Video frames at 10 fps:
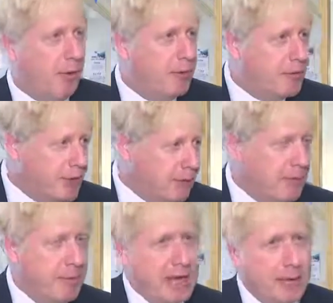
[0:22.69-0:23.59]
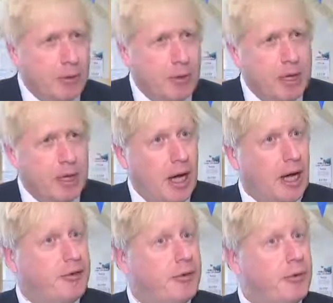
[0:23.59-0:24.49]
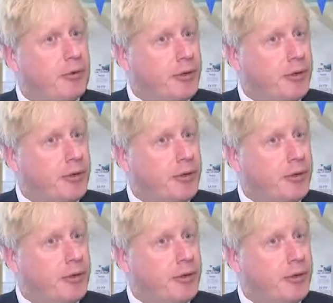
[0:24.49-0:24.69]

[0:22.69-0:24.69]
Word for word: Obviously, we've been able uh, to,